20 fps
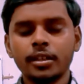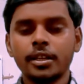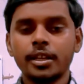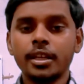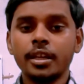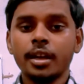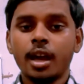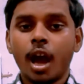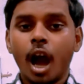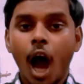
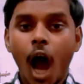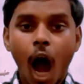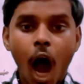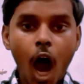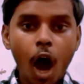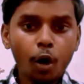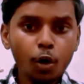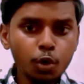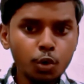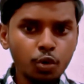ki
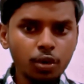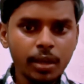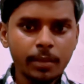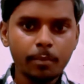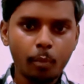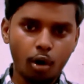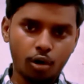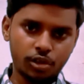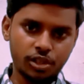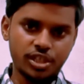how to give
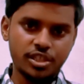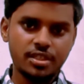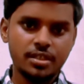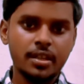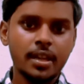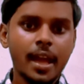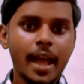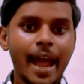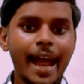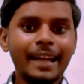mock tests,
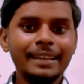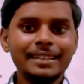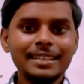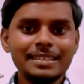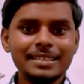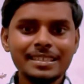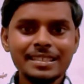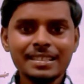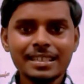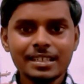and this
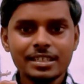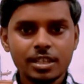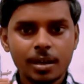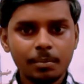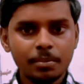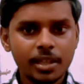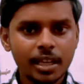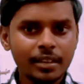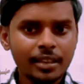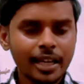is
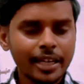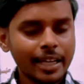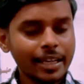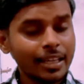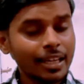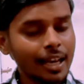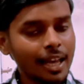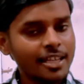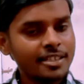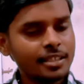something that I
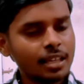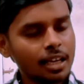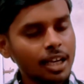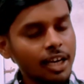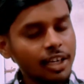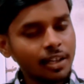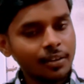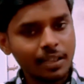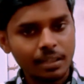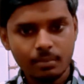realized
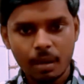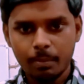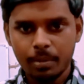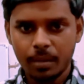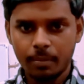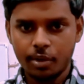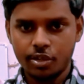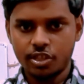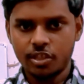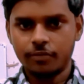later in my
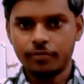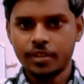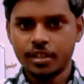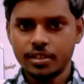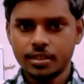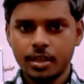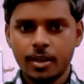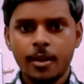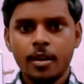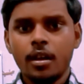preparation
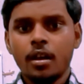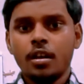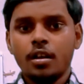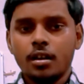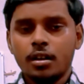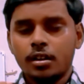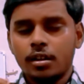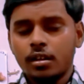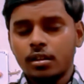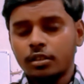phase.
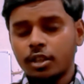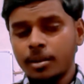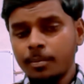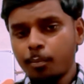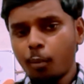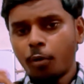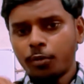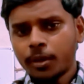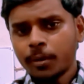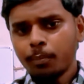The
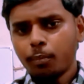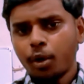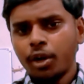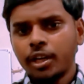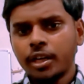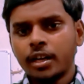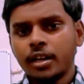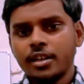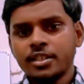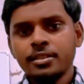important point
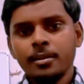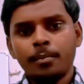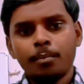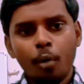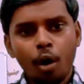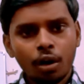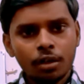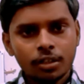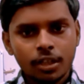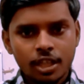here is
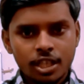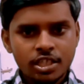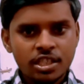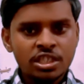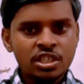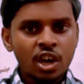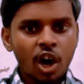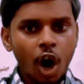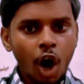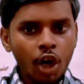mock
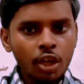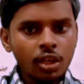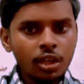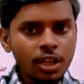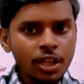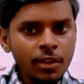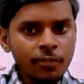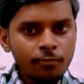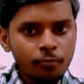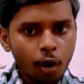tests
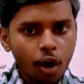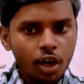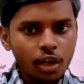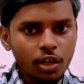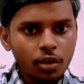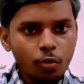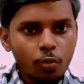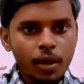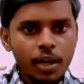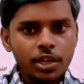only
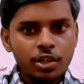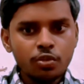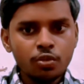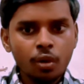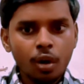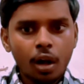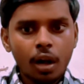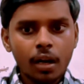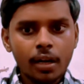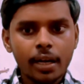work when you
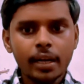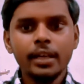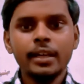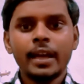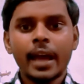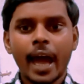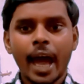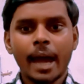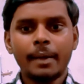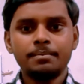already
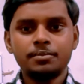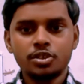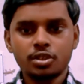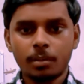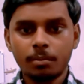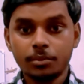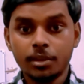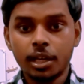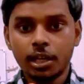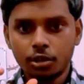have
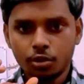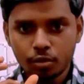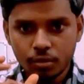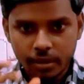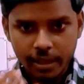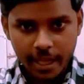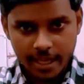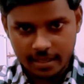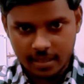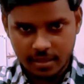something to
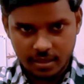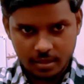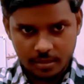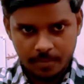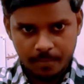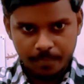test,